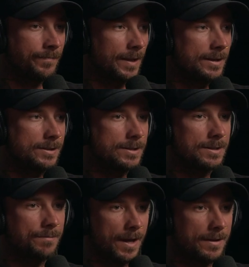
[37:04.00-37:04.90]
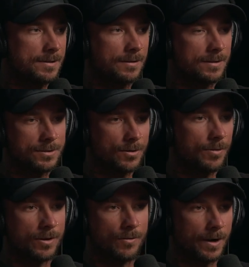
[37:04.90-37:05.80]
It just depends on the
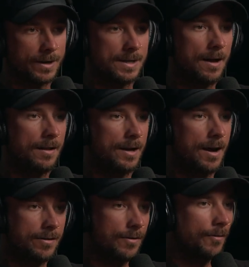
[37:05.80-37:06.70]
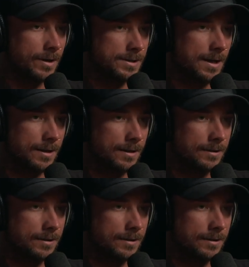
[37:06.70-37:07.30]
story you want to tell and how you want to tell it.